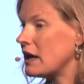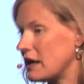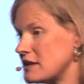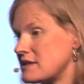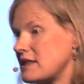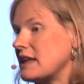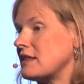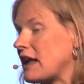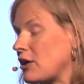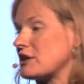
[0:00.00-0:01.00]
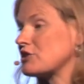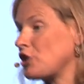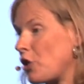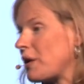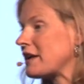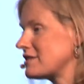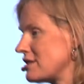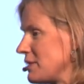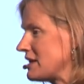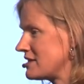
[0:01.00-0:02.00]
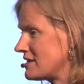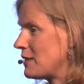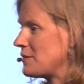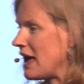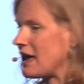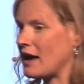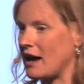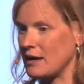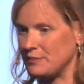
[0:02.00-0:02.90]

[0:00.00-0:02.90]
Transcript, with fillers: is that there is going to be some AI